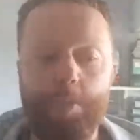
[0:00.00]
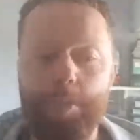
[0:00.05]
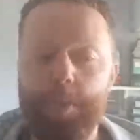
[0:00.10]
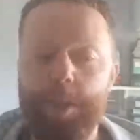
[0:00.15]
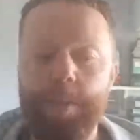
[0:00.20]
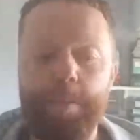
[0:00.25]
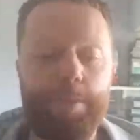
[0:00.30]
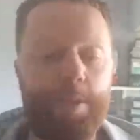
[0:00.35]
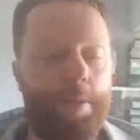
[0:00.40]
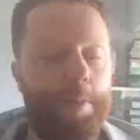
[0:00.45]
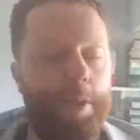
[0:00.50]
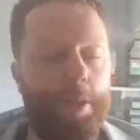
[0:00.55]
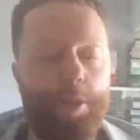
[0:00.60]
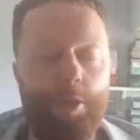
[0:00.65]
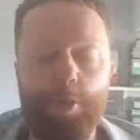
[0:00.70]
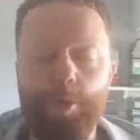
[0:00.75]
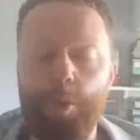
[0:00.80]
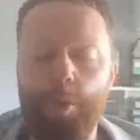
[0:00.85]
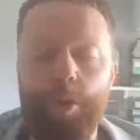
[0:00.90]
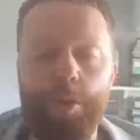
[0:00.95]
seems to be
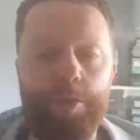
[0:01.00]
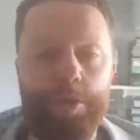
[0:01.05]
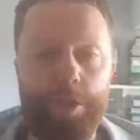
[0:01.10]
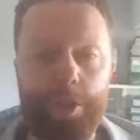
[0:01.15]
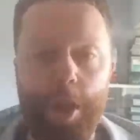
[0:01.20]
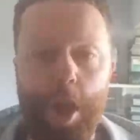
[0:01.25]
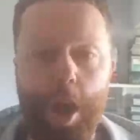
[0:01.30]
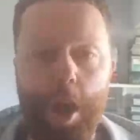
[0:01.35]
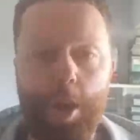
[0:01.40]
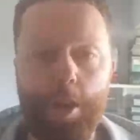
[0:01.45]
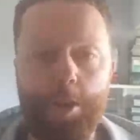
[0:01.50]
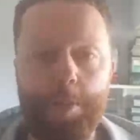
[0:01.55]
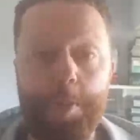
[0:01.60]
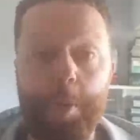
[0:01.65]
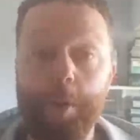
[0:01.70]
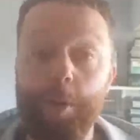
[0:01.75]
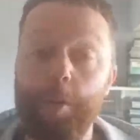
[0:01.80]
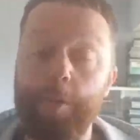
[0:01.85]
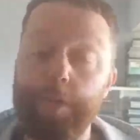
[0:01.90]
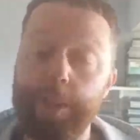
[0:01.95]
sure of starts,
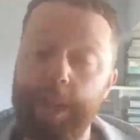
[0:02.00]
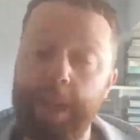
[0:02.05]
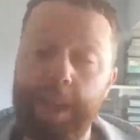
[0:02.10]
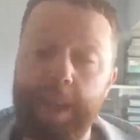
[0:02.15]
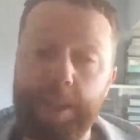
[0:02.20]
but obviously